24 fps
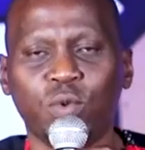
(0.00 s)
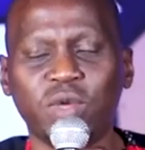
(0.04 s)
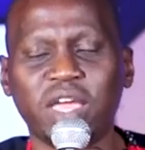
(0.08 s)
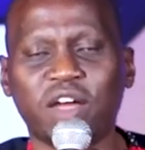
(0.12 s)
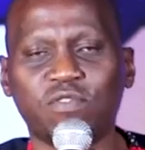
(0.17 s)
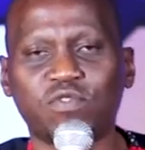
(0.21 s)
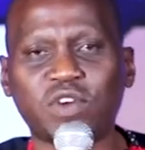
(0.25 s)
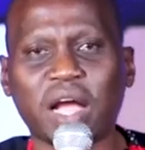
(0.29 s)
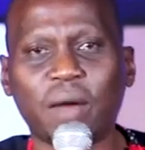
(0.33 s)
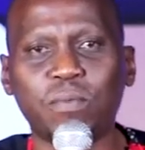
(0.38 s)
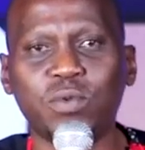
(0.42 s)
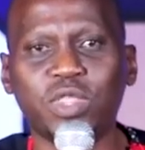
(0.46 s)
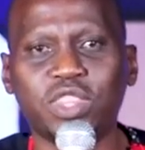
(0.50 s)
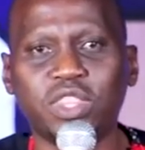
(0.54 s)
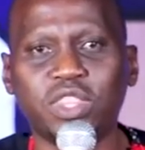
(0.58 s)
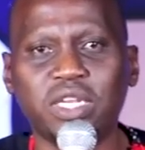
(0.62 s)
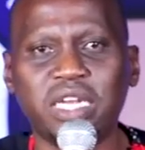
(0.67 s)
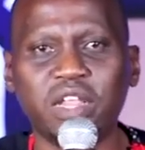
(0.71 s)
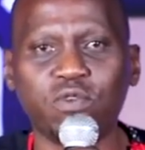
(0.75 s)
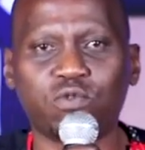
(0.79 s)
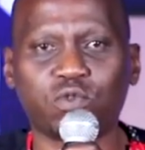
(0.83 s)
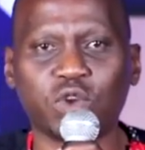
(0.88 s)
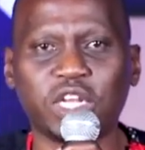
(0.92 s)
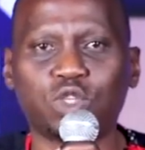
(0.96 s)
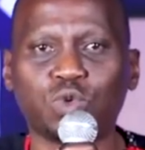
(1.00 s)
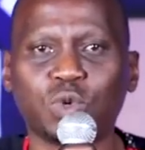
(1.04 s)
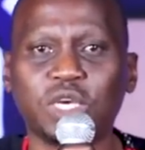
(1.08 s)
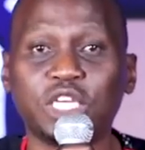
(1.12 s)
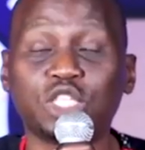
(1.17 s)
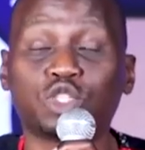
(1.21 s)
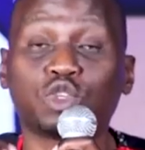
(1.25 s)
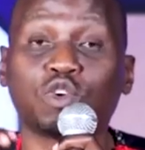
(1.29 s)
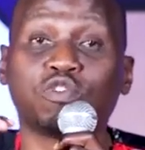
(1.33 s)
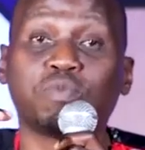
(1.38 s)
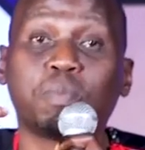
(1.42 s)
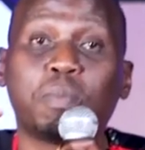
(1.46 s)
We have come with different
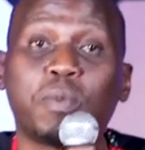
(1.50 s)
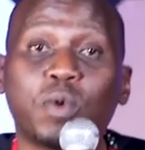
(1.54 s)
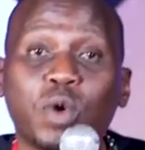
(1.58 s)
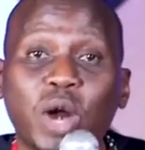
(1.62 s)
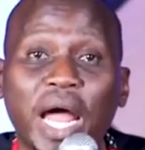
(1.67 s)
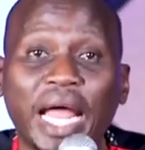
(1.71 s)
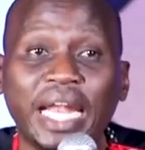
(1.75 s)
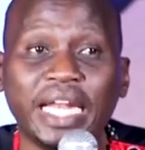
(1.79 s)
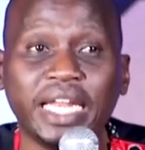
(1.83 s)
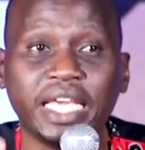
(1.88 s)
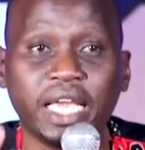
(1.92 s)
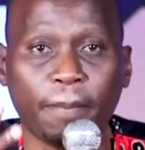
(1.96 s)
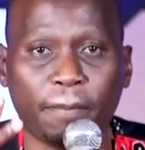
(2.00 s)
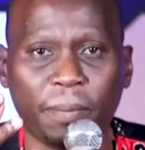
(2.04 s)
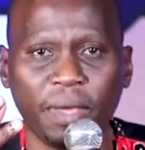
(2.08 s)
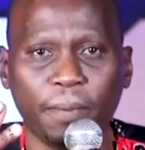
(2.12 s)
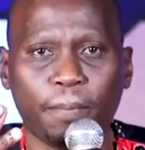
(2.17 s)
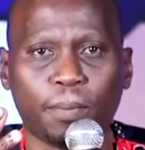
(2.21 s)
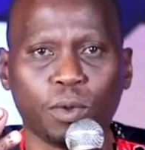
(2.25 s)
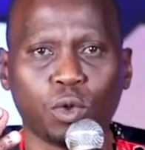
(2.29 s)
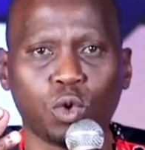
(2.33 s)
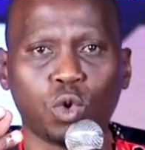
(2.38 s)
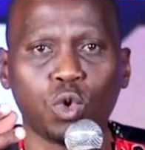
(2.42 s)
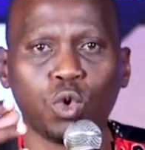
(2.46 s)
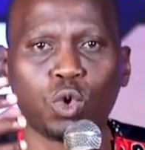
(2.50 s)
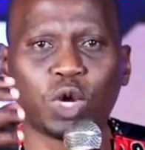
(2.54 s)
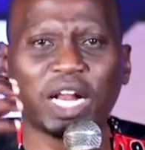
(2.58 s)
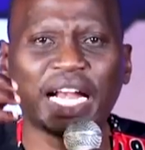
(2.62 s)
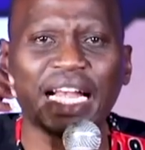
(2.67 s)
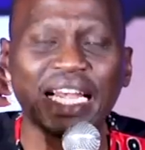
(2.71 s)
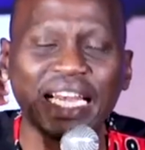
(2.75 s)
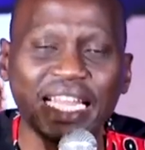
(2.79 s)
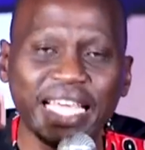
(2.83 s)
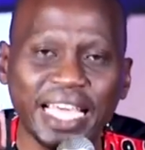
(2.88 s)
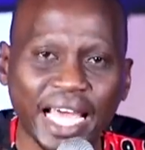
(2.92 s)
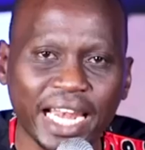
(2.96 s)
ways of branding people who
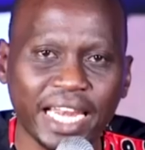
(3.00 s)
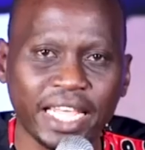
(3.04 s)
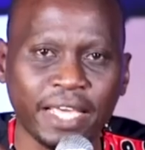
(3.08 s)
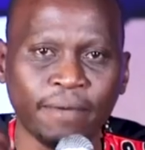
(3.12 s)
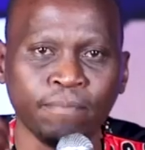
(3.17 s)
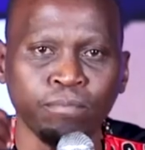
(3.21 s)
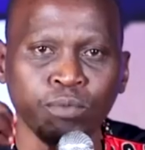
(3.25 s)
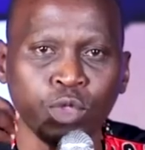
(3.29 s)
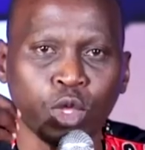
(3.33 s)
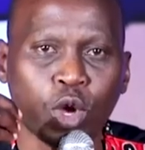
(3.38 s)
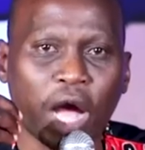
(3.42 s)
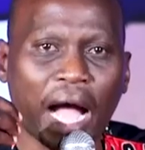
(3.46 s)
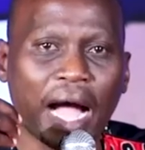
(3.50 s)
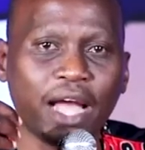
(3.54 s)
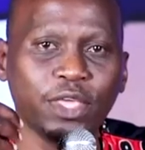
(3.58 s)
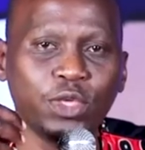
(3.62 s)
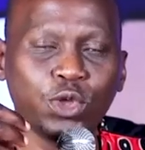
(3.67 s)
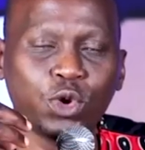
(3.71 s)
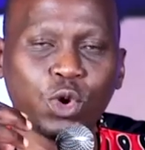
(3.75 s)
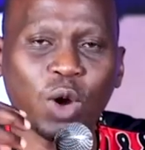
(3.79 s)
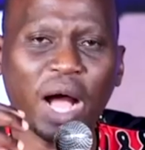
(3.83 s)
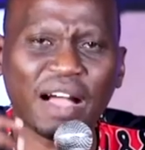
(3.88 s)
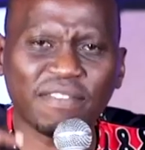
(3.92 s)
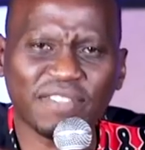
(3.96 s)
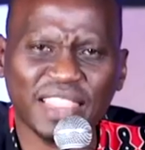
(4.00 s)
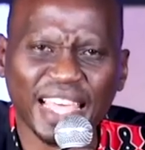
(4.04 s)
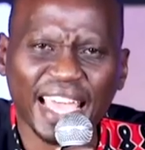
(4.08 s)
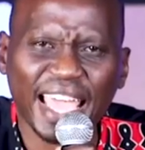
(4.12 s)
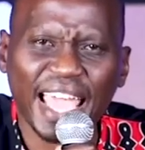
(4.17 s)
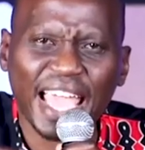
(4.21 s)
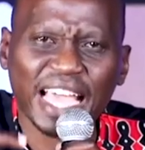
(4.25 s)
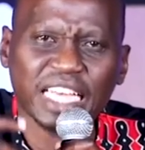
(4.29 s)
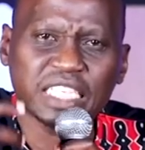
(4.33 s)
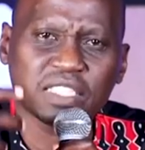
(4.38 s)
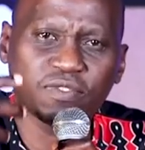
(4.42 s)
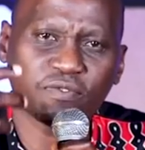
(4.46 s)
clearly have the
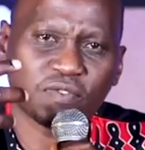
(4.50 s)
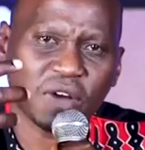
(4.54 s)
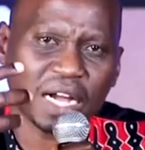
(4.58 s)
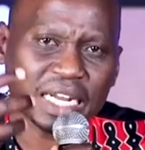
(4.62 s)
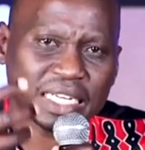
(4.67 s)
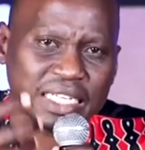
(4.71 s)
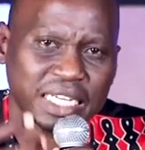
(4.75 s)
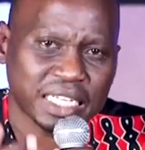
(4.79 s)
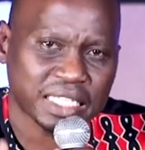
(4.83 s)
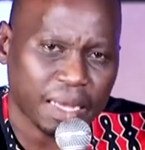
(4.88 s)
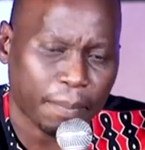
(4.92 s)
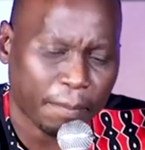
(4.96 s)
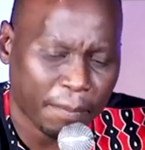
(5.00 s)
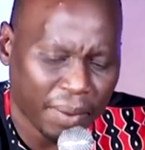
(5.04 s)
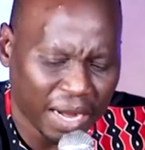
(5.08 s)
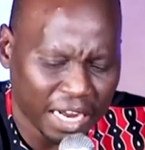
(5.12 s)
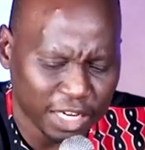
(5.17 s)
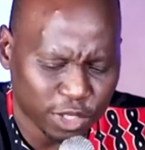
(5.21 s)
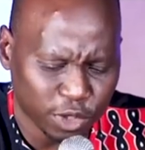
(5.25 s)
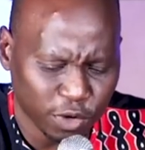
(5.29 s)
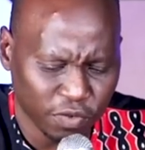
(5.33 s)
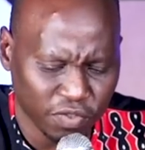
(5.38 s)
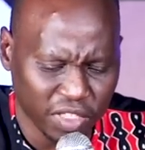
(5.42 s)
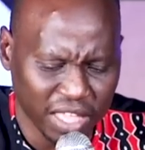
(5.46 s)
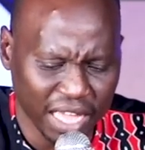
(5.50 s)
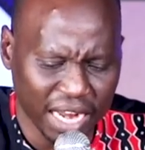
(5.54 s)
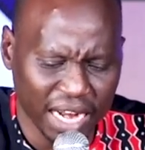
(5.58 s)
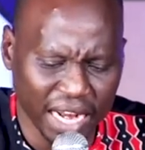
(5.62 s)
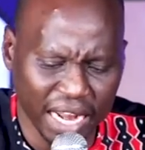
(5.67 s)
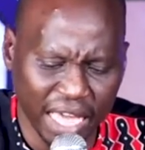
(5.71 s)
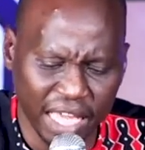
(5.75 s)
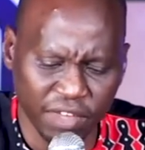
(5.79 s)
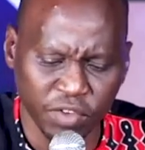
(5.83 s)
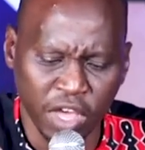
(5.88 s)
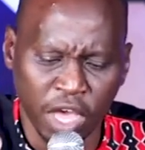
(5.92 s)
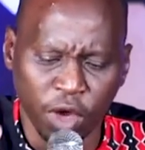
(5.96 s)
X factor as a part of their
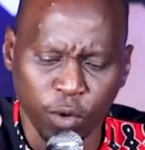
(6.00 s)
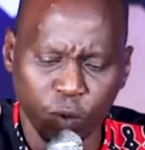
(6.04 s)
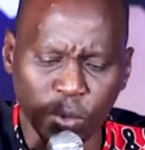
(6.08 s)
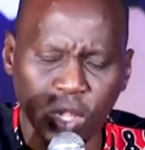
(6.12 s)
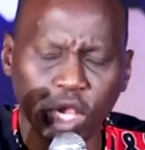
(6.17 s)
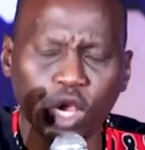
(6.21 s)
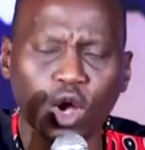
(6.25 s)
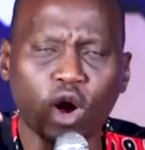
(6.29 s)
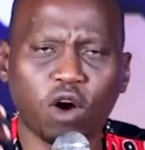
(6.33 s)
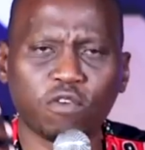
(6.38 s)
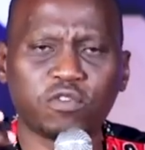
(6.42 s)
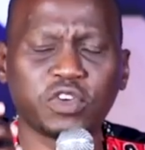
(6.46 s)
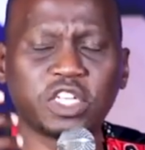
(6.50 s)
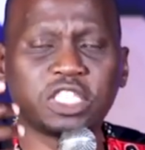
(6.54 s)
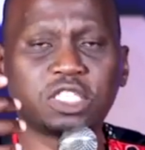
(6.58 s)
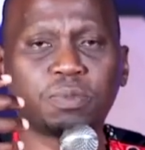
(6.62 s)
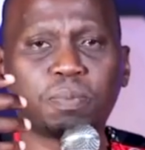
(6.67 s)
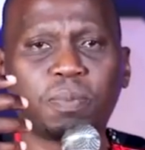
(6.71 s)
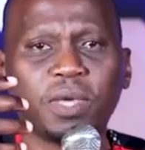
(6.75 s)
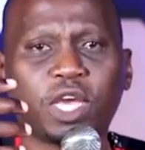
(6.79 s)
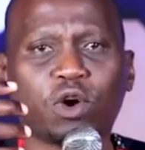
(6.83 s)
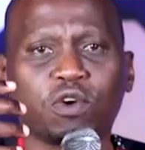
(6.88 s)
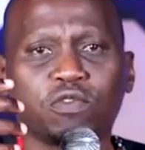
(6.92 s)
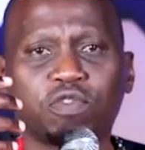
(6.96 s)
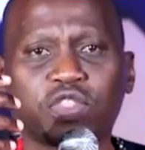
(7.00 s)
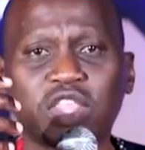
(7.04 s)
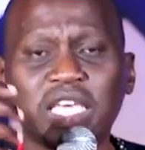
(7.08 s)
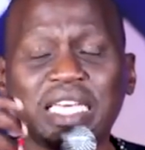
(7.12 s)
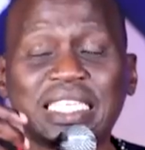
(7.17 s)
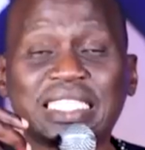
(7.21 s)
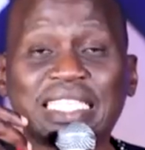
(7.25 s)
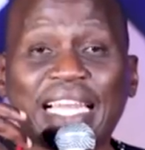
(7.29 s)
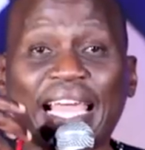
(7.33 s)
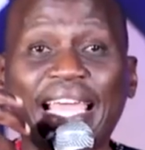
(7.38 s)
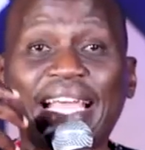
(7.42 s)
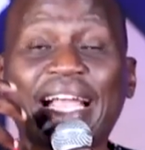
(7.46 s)
life. We'll often speak of
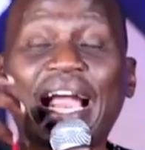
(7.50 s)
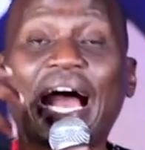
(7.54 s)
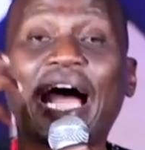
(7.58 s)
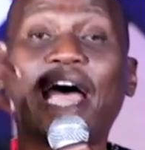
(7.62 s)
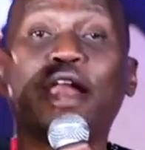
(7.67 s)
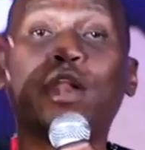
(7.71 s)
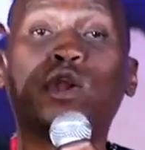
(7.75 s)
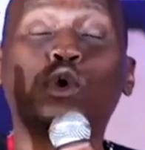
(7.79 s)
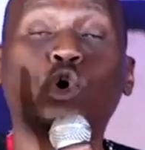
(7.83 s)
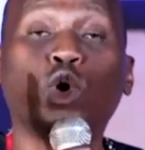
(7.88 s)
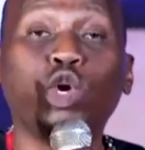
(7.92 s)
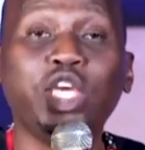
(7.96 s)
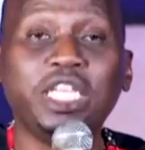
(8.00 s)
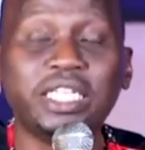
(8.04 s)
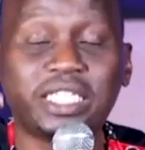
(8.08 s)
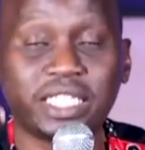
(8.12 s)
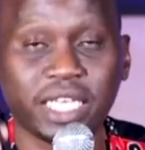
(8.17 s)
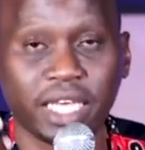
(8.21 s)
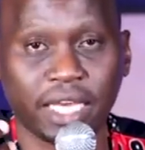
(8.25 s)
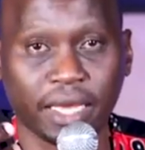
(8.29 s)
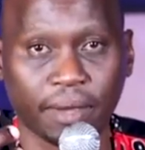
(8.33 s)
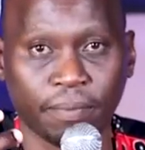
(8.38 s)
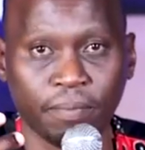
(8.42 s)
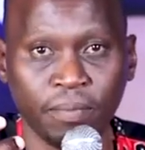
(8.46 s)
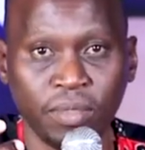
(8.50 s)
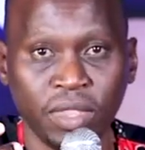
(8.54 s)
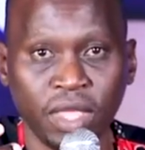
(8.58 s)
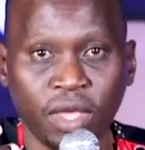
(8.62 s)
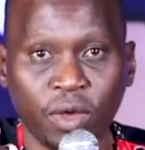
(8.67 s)
things like anointing.